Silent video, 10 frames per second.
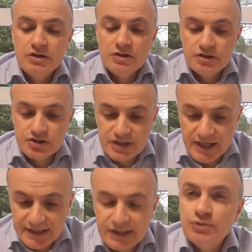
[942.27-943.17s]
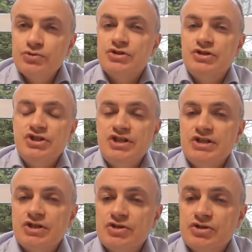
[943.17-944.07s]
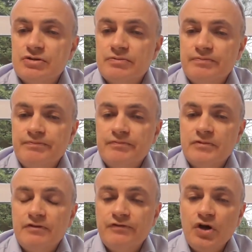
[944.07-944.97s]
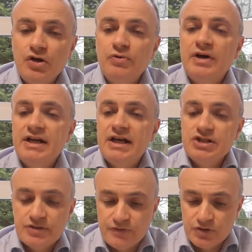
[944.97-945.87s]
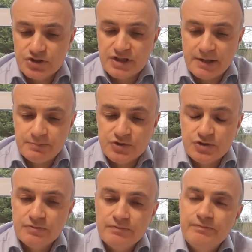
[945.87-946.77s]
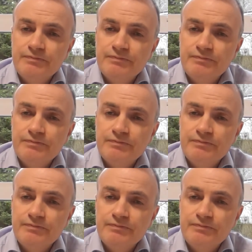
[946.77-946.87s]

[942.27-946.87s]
stay close to Jesus. Follow in his footsteps.